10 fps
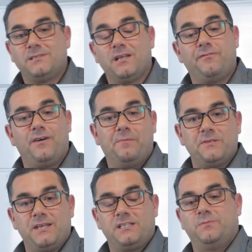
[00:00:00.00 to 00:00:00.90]
So the farmer
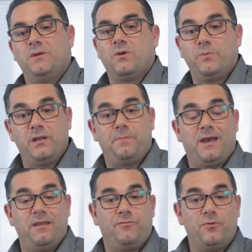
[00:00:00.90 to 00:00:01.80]
said to me, what are we going to
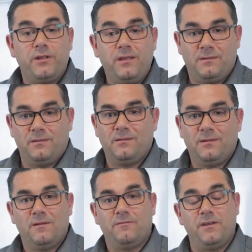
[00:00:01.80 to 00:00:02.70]
pay, forty?
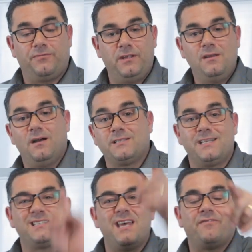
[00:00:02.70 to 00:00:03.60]
fifty? I
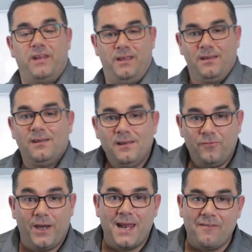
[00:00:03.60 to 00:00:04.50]
said seventy. If
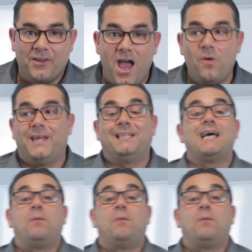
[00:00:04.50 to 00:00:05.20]
we're going to have a go, we're going to